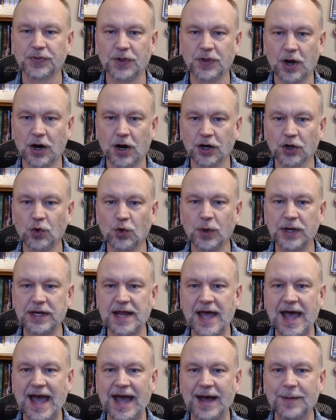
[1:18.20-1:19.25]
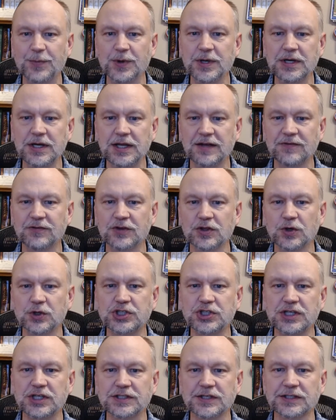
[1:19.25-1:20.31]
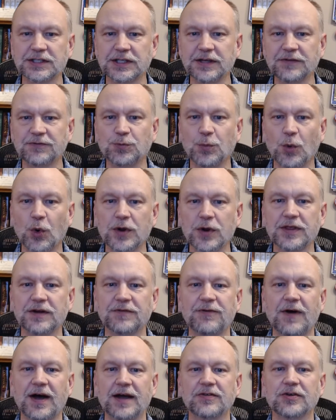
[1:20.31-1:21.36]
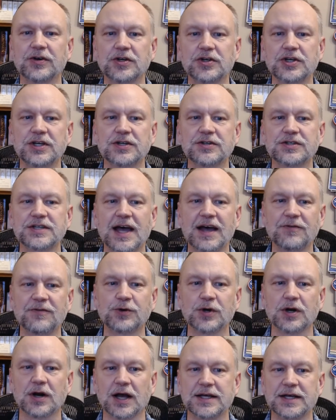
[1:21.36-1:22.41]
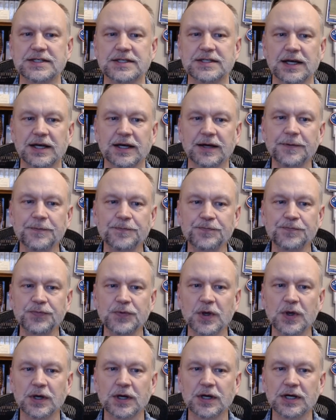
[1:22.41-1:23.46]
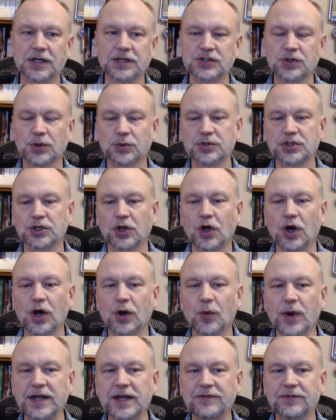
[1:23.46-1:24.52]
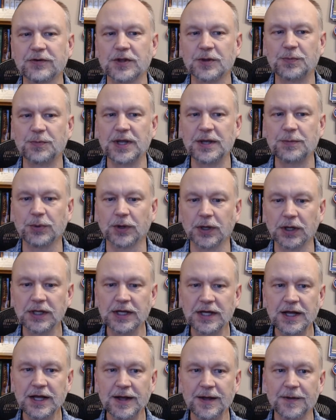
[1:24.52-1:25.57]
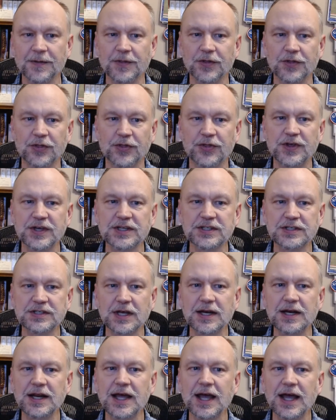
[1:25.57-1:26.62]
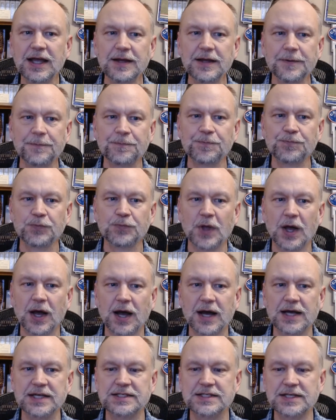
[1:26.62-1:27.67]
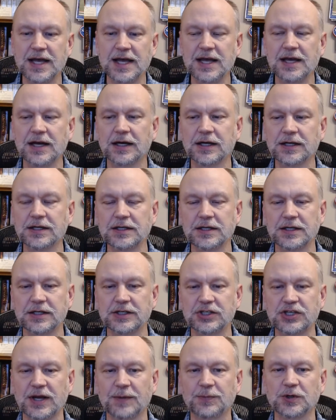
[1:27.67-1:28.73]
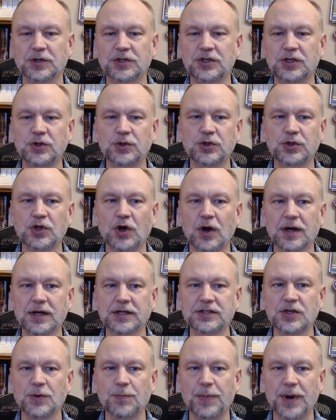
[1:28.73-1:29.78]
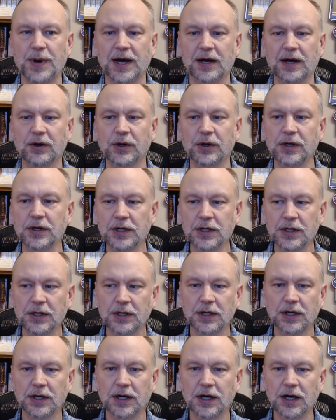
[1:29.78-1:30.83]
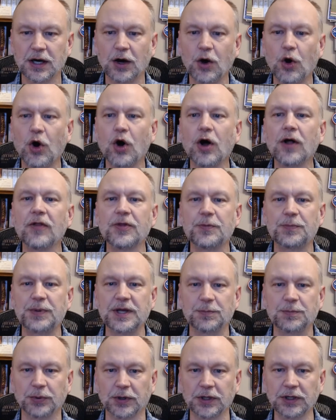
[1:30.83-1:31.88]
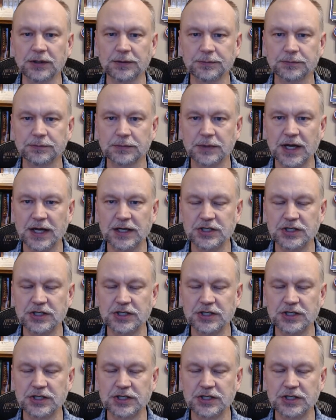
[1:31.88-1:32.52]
are going to happen, even though Jesus lived more than 500 years after Isaiah. So it was a long wait for the people. This Sunday, Isaiah in chapter 2 talks about all the people, not